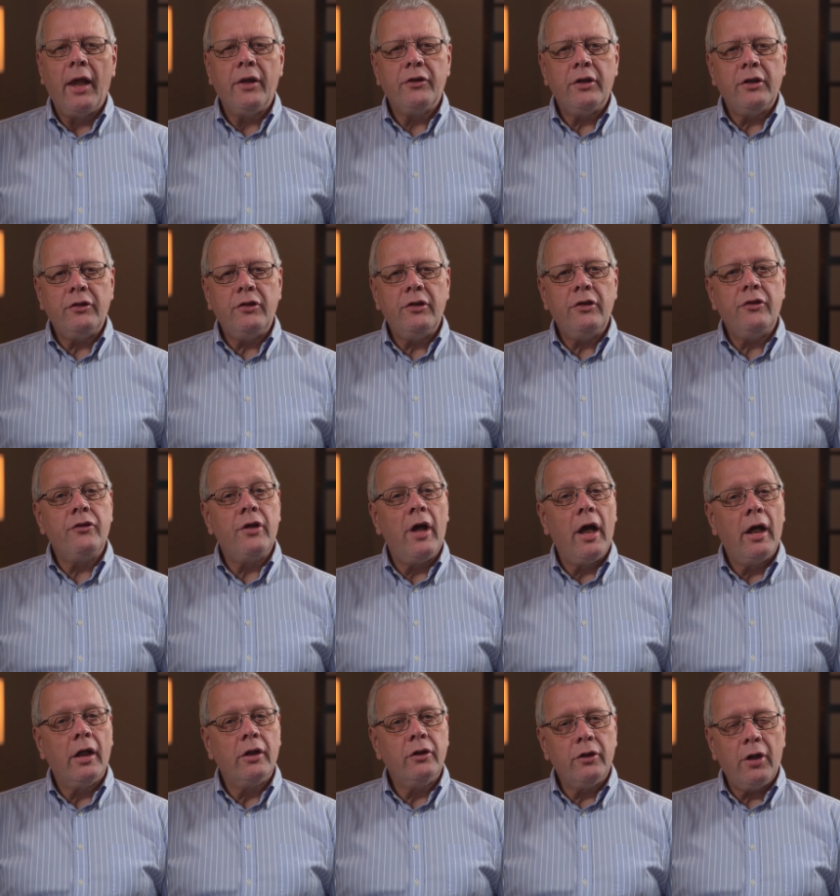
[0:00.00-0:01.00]
This is
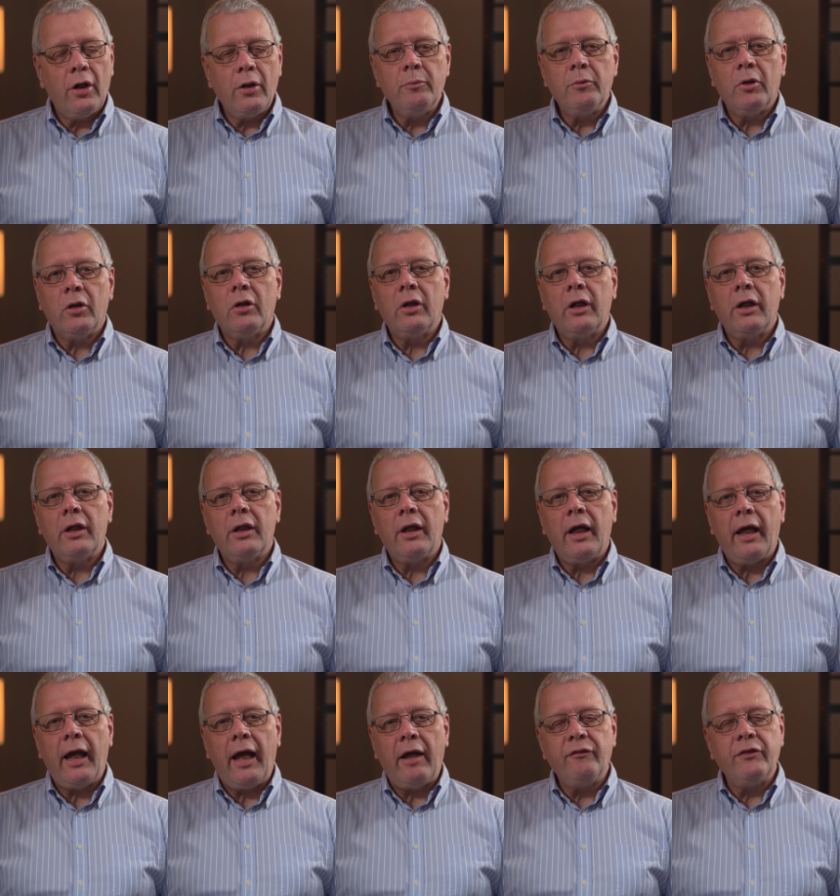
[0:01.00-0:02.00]
no more
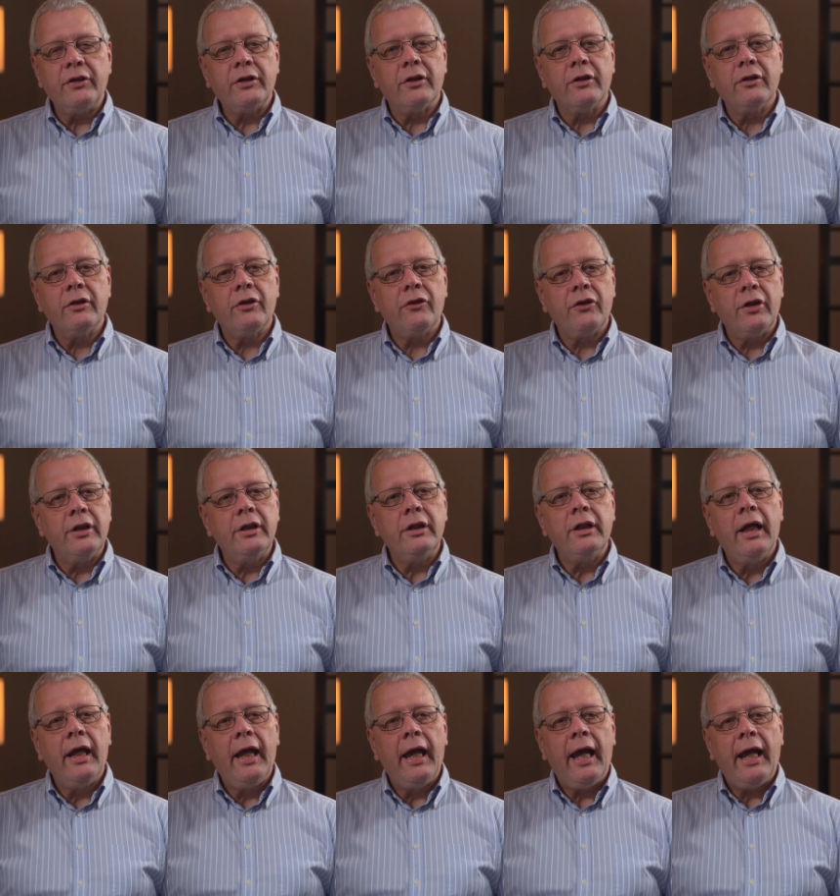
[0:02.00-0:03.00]
evident
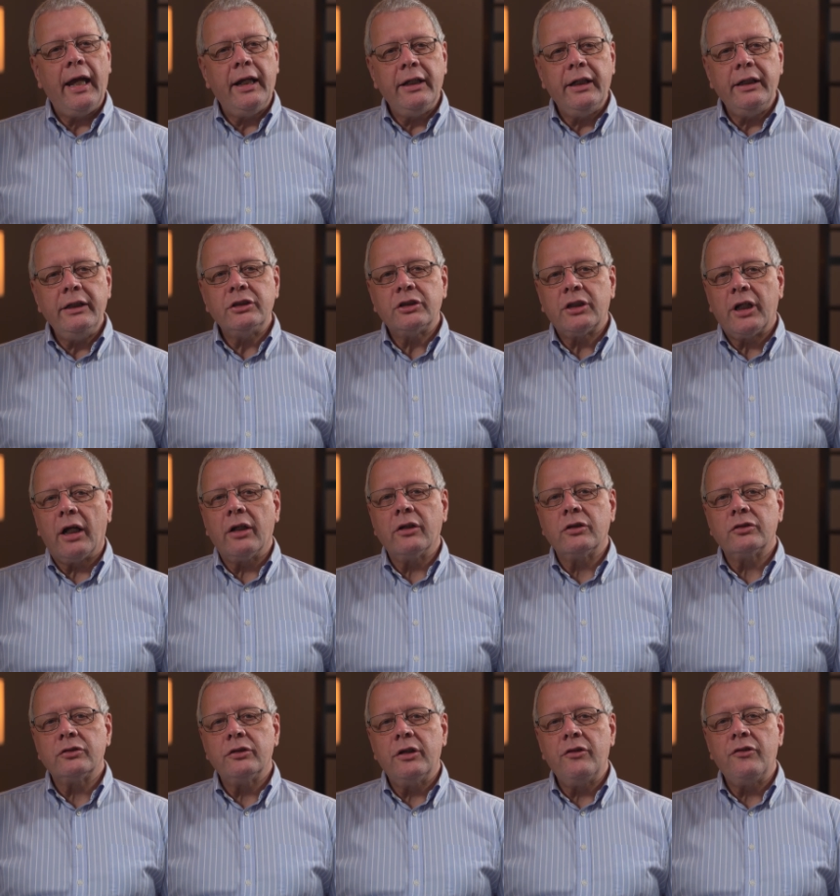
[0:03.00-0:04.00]
than in each
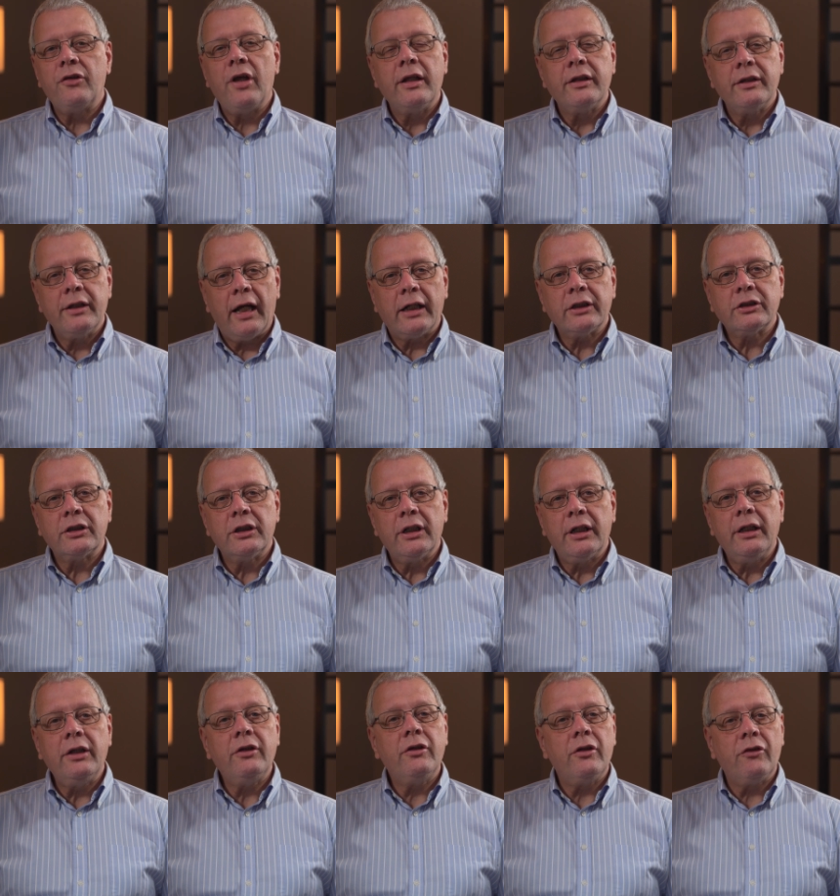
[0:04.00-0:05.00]
country's
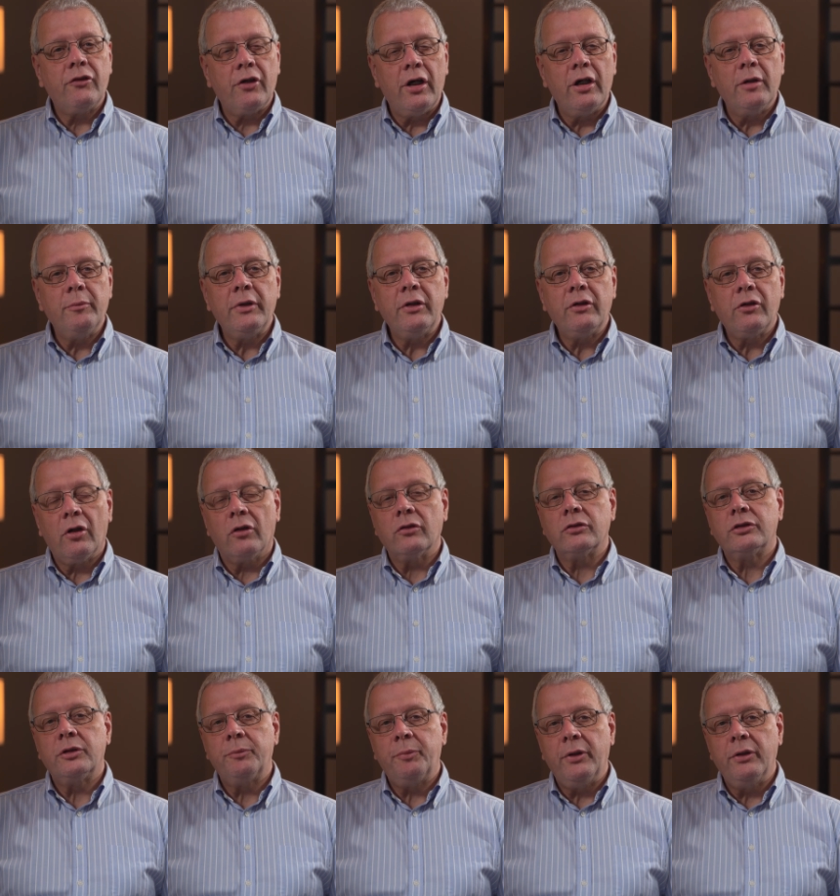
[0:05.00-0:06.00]
nationally determined
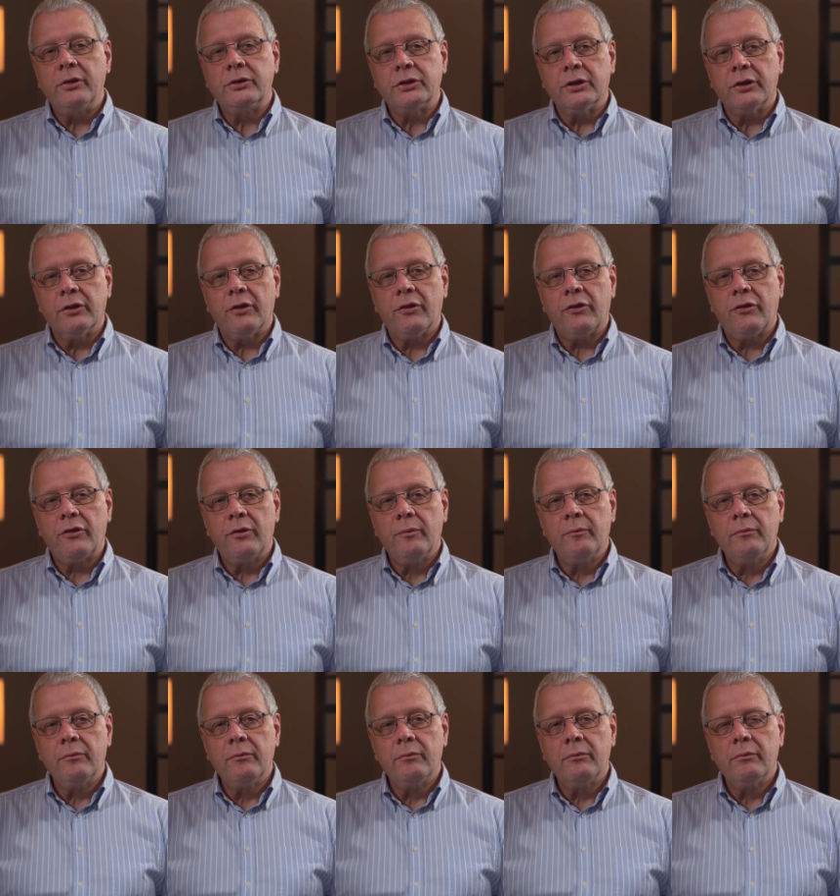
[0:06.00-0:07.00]
contributions.
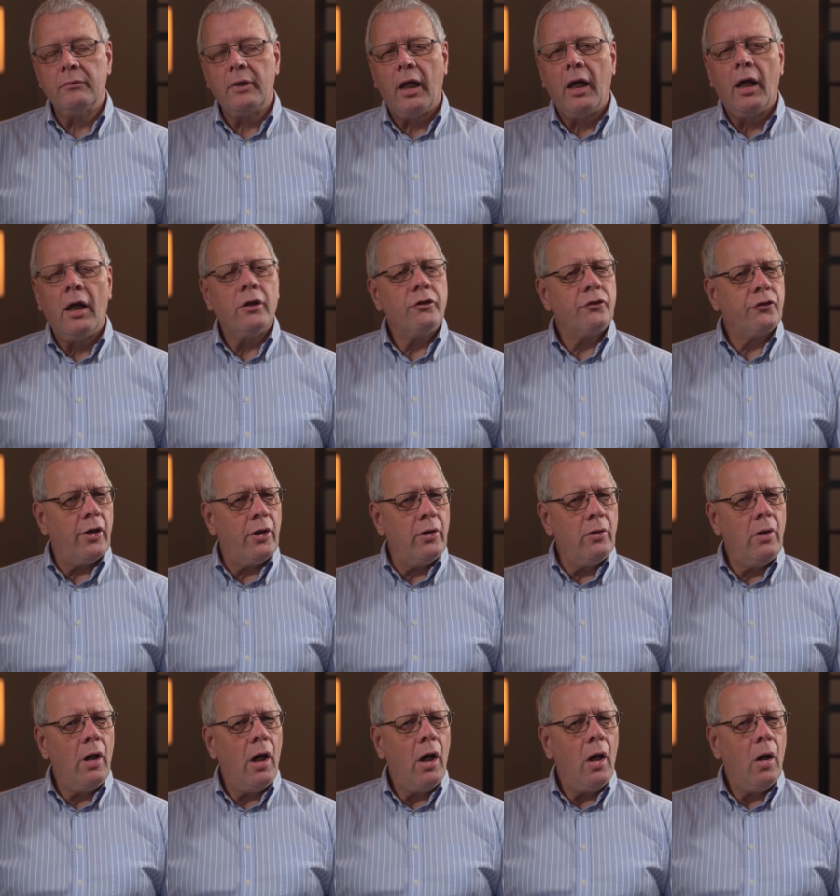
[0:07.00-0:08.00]

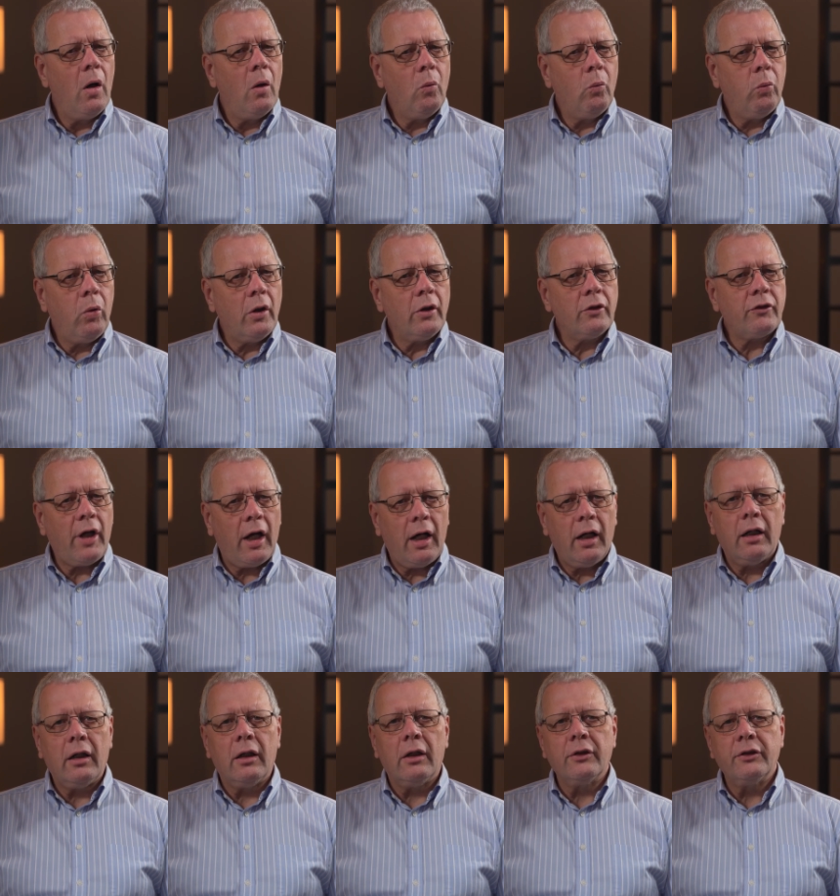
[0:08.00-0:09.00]
So, what
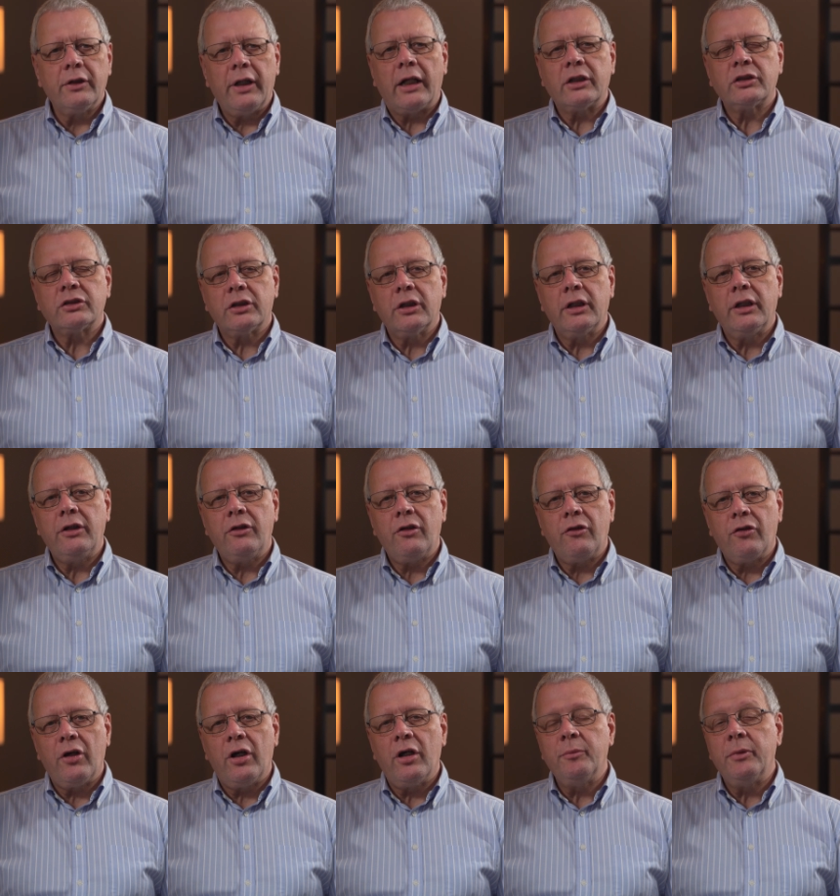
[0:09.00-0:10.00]
are nationally
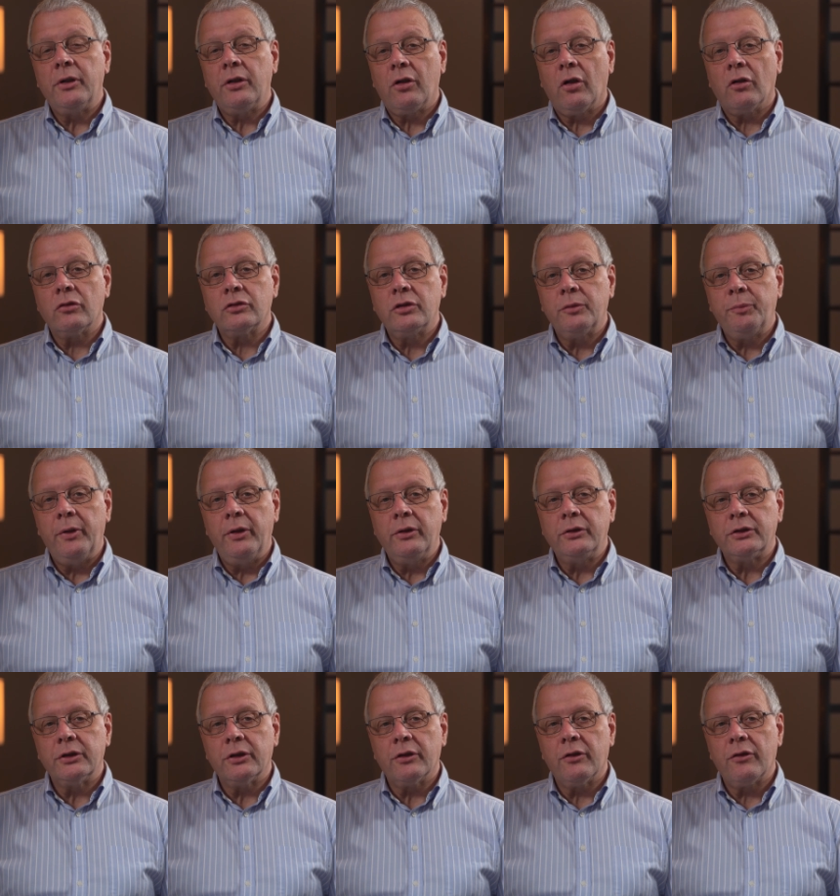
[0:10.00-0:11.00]
determined
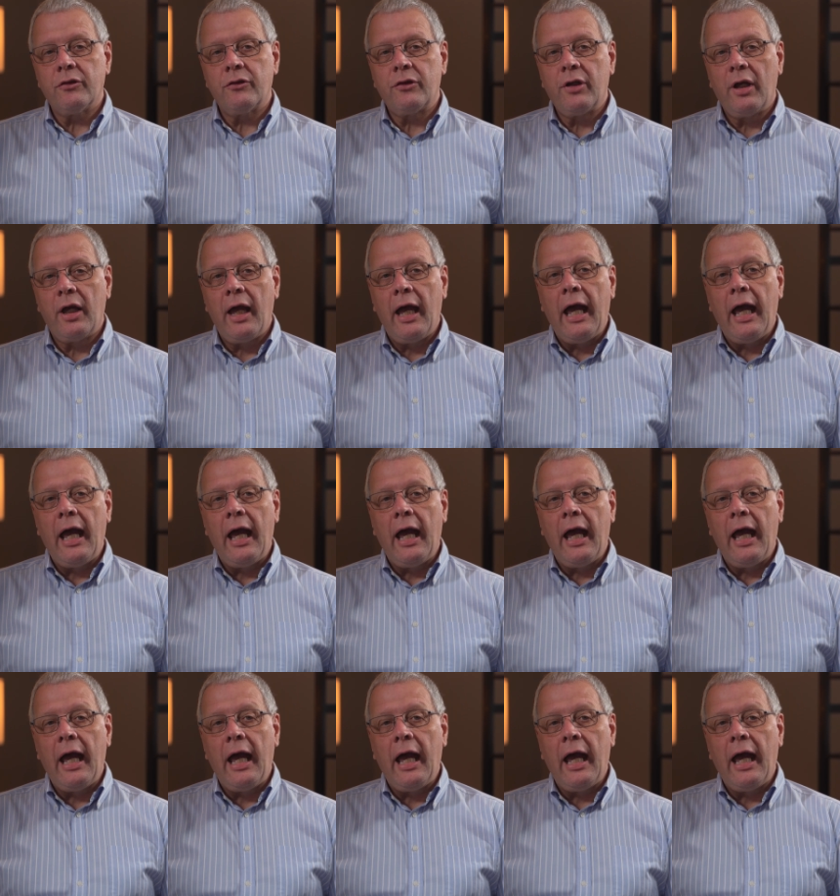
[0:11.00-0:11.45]
contributions?